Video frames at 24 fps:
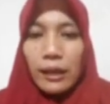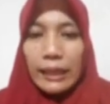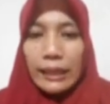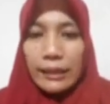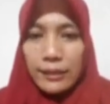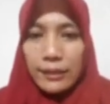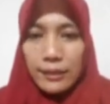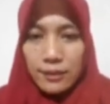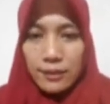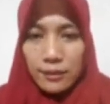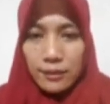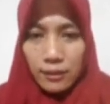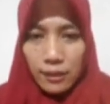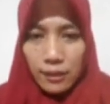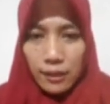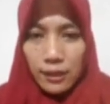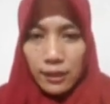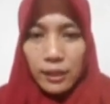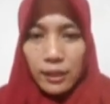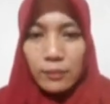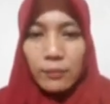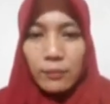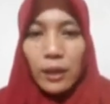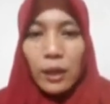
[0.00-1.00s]
in this
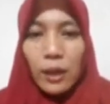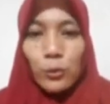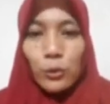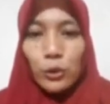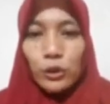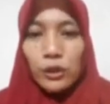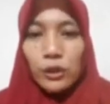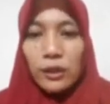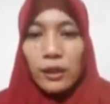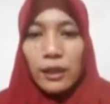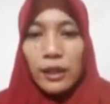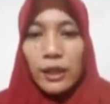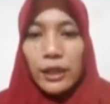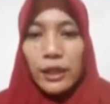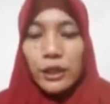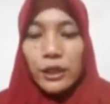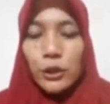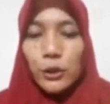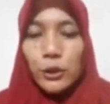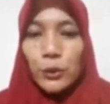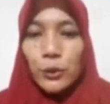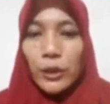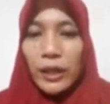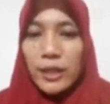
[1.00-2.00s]
time, I would
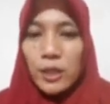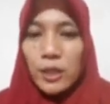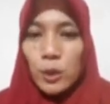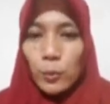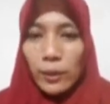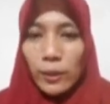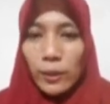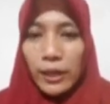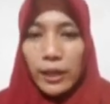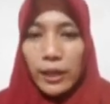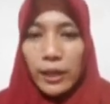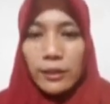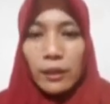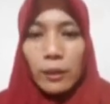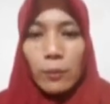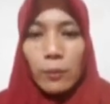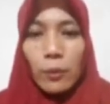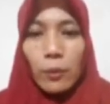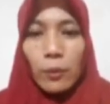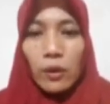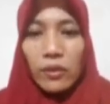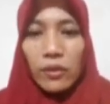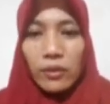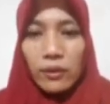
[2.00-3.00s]
like to explain
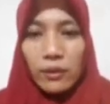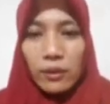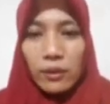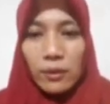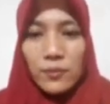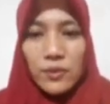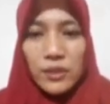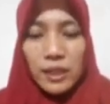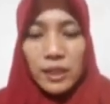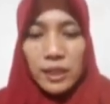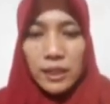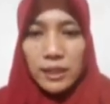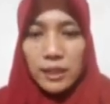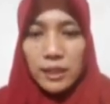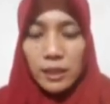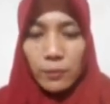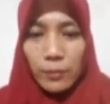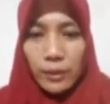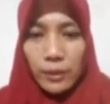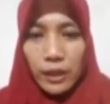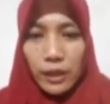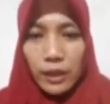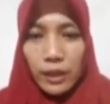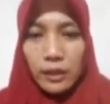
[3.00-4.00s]
about terms in
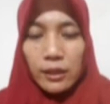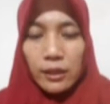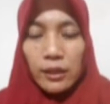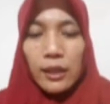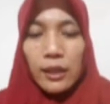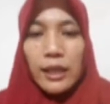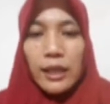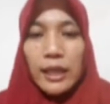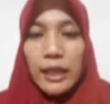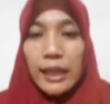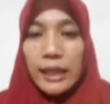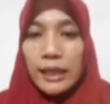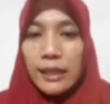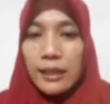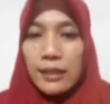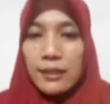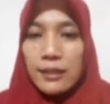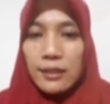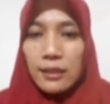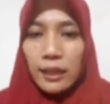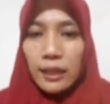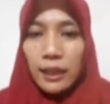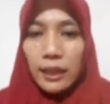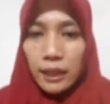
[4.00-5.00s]
debate. It
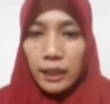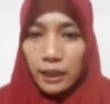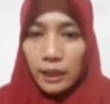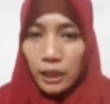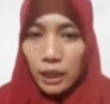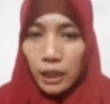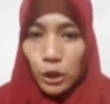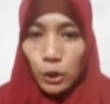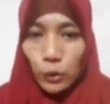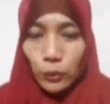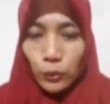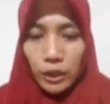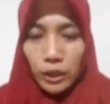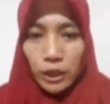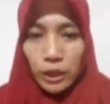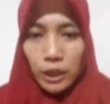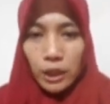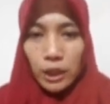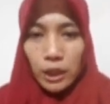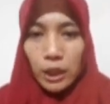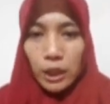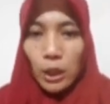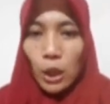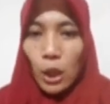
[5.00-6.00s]
is the
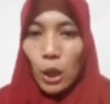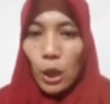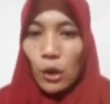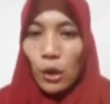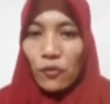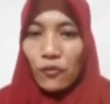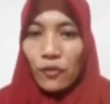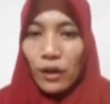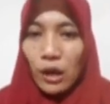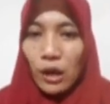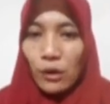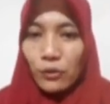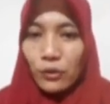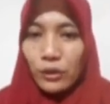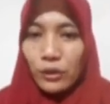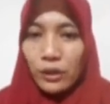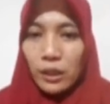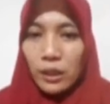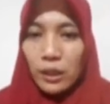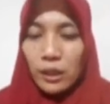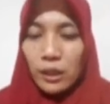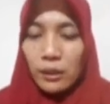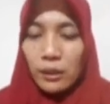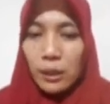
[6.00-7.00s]
continuity of
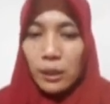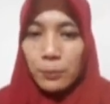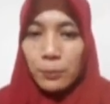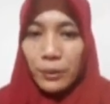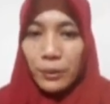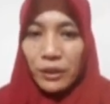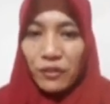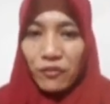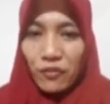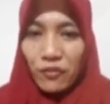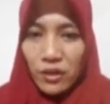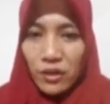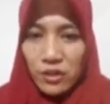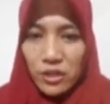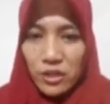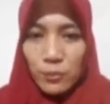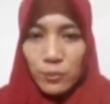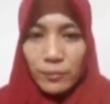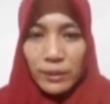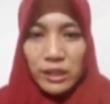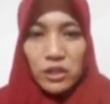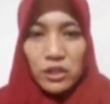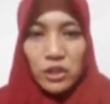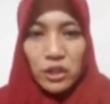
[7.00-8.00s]
our previous
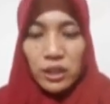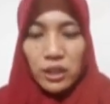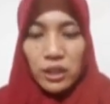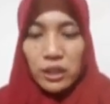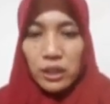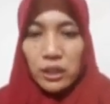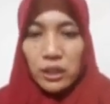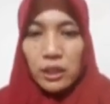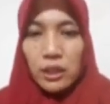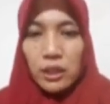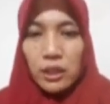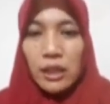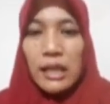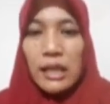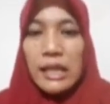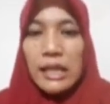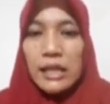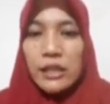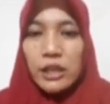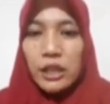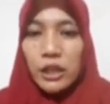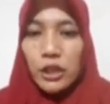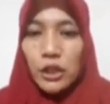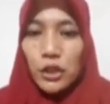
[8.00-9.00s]
material.
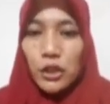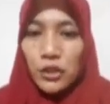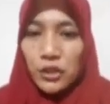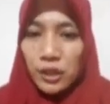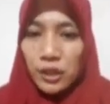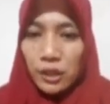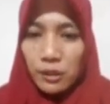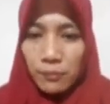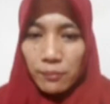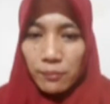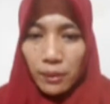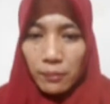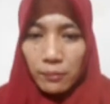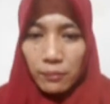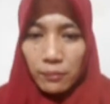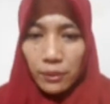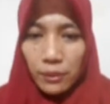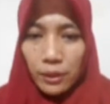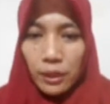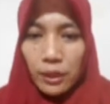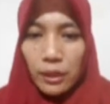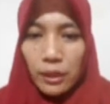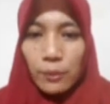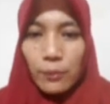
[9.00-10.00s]
Did you still
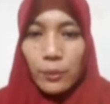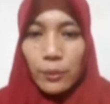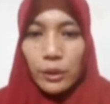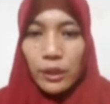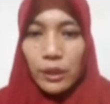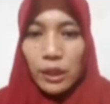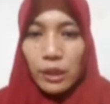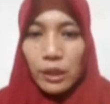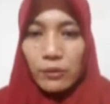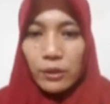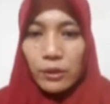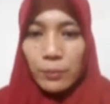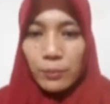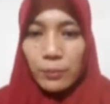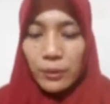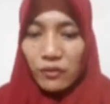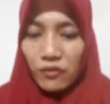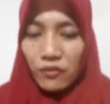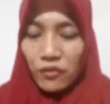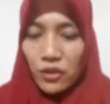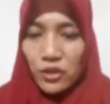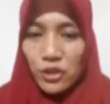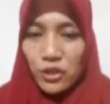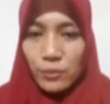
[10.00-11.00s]
remember about our
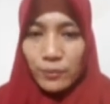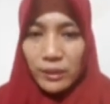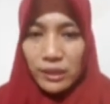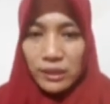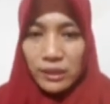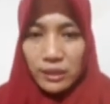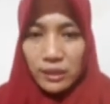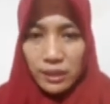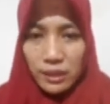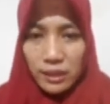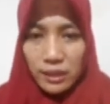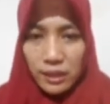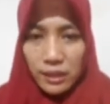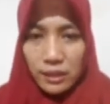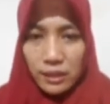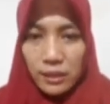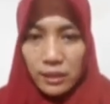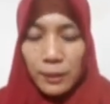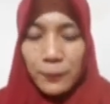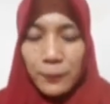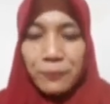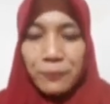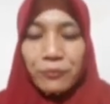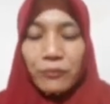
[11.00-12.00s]
previous
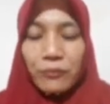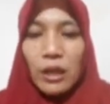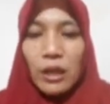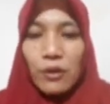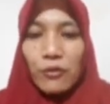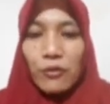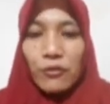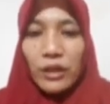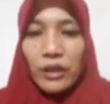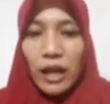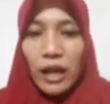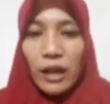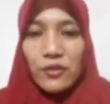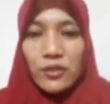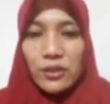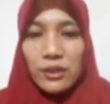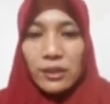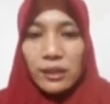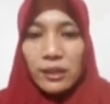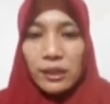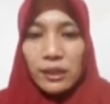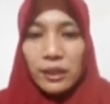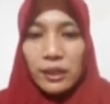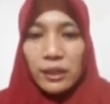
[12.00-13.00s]
material? We have
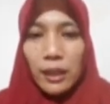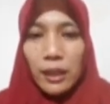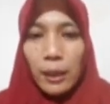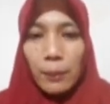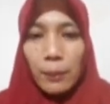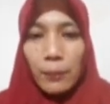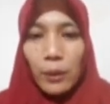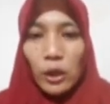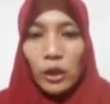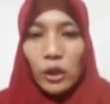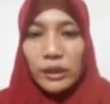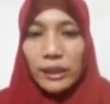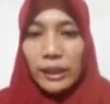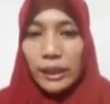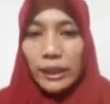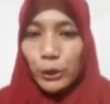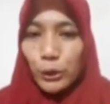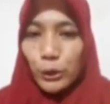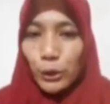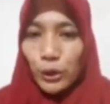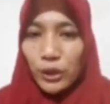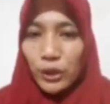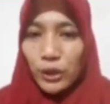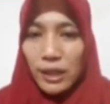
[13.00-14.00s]
studied about
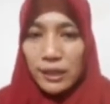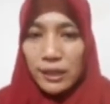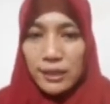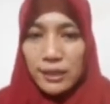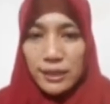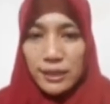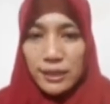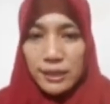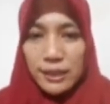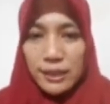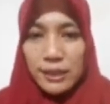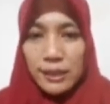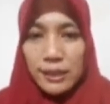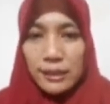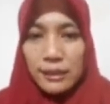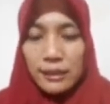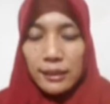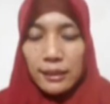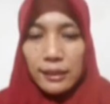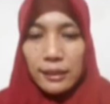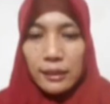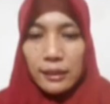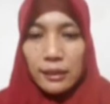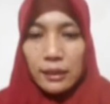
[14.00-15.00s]
introduction
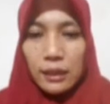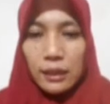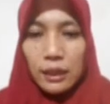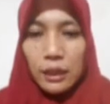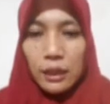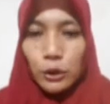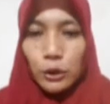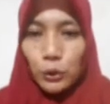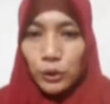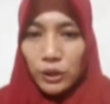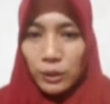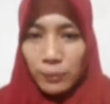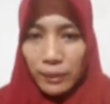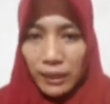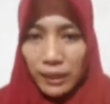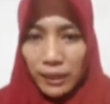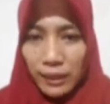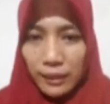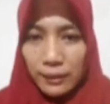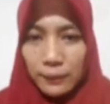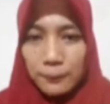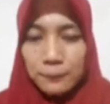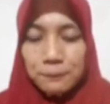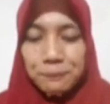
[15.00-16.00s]
to
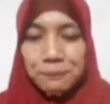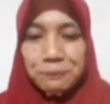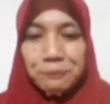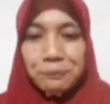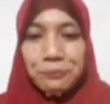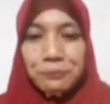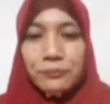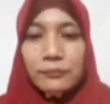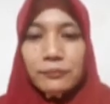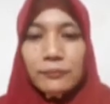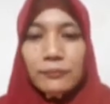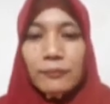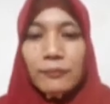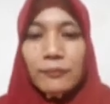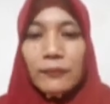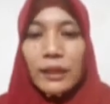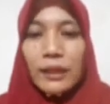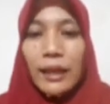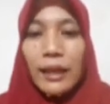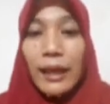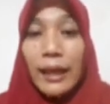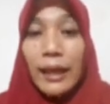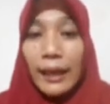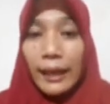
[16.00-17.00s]
debate.
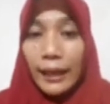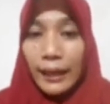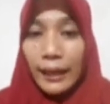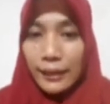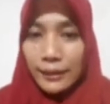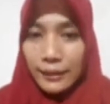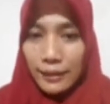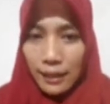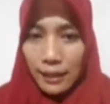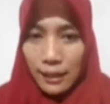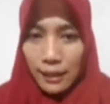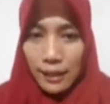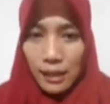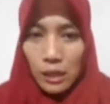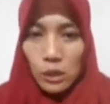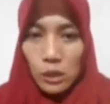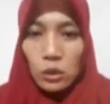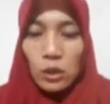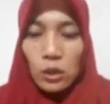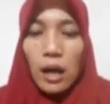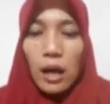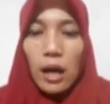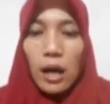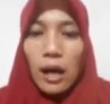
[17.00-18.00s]
And
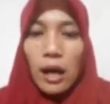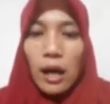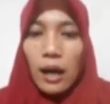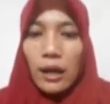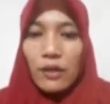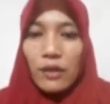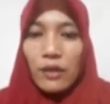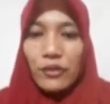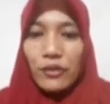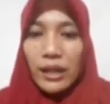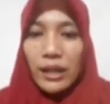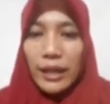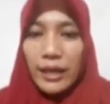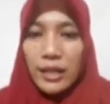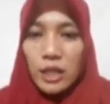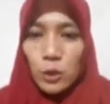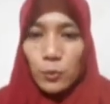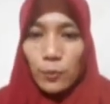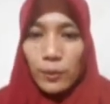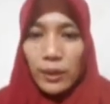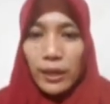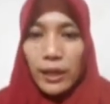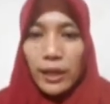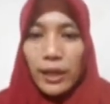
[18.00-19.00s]
now, I will
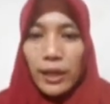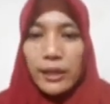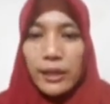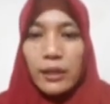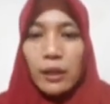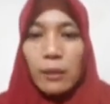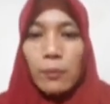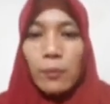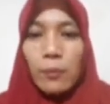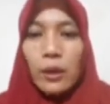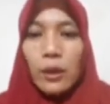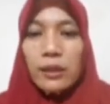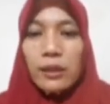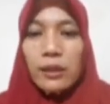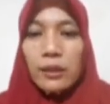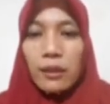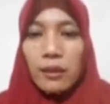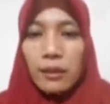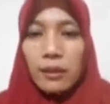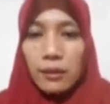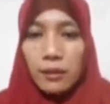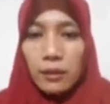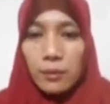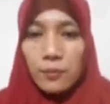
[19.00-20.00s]
explain about the
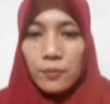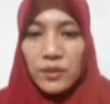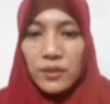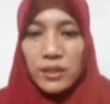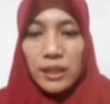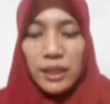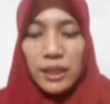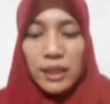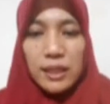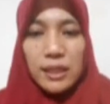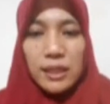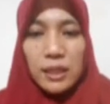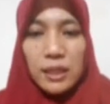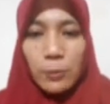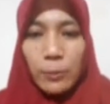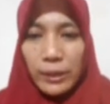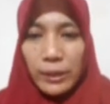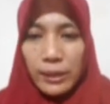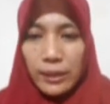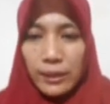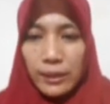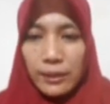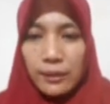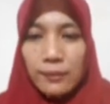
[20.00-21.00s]
terms in
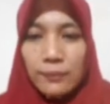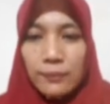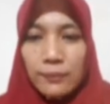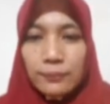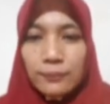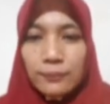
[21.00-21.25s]
debate.